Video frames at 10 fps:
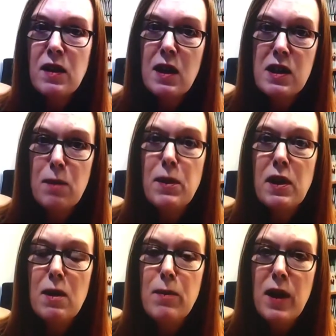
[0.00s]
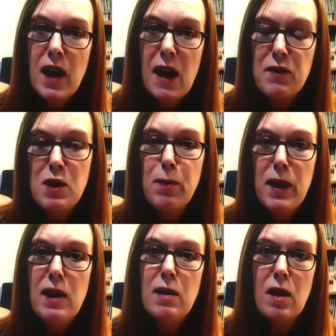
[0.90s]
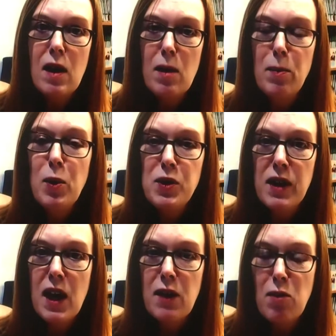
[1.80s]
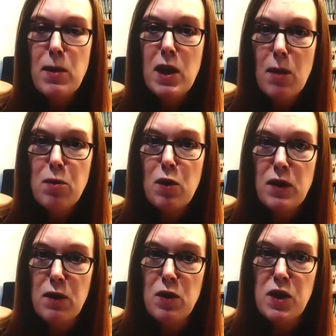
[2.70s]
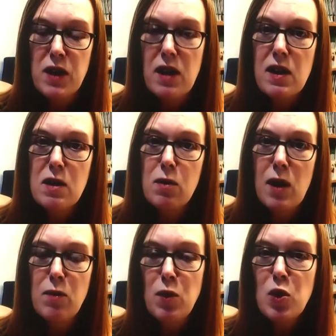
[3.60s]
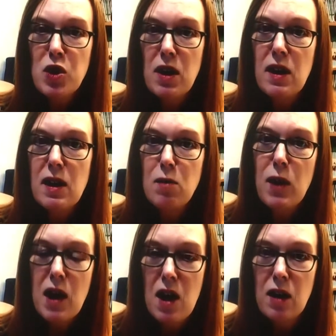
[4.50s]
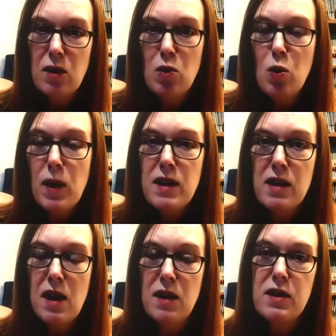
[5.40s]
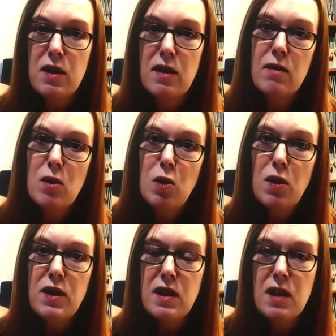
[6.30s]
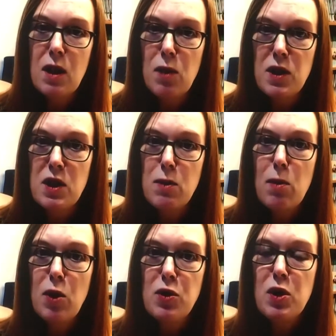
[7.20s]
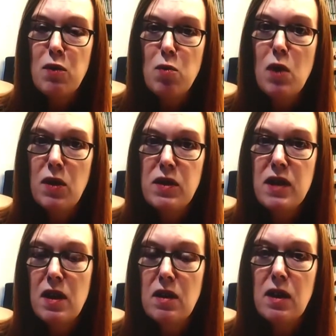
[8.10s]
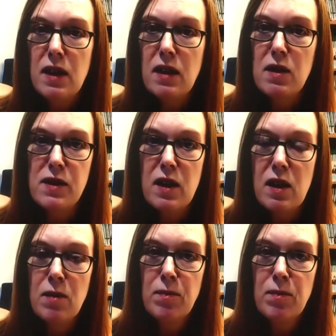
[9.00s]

that's something that might have to be put together from a number of different studies. Unfortunately, we can't always answer all the detailed questions we want to from one single clinical study.